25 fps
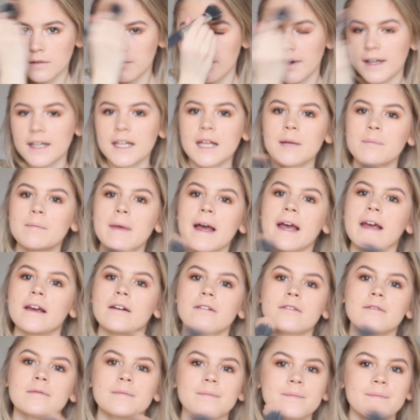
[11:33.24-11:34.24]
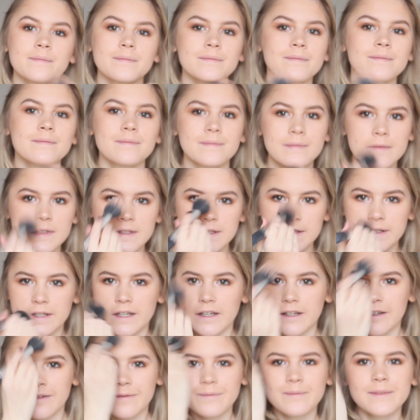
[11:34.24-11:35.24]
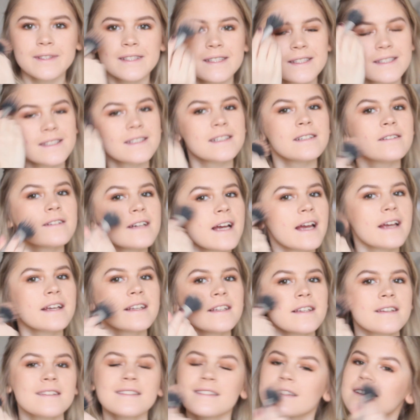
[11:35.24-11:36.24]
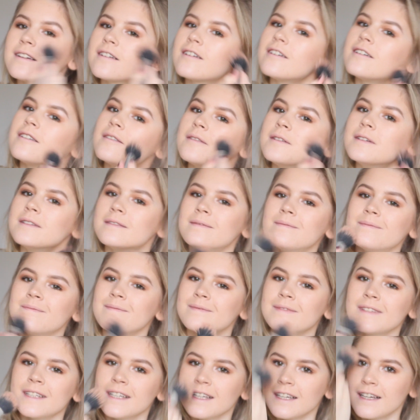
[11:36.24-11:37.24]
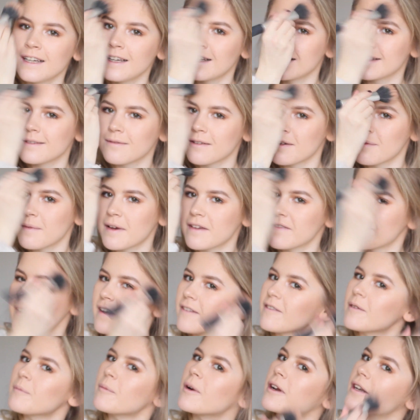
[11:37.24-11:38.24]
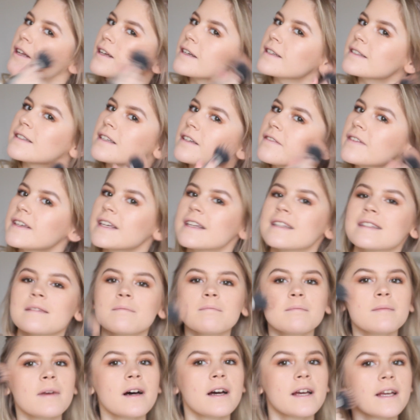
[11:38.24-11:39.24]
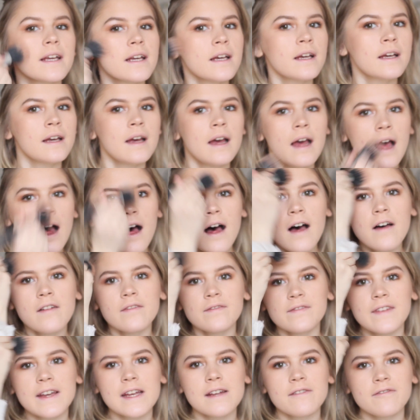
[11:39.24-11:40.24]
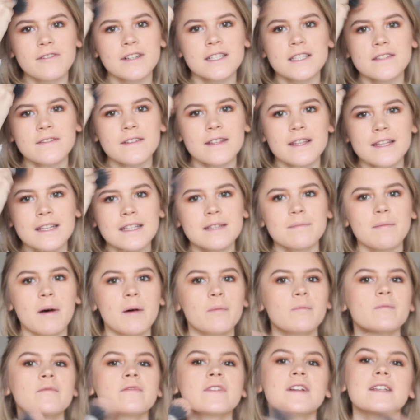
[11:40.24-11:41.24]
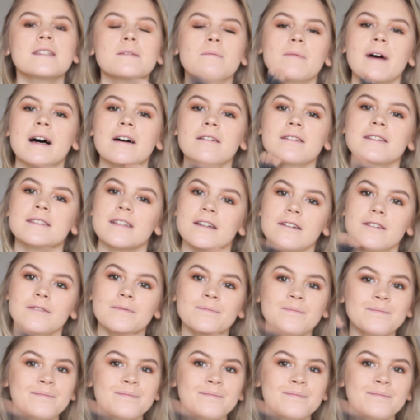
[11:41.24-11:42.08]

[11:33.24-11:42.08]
when I'm pale. So it's still getting used a lot. It's one of my favourite products. I think it's in my favourites for this month as well, so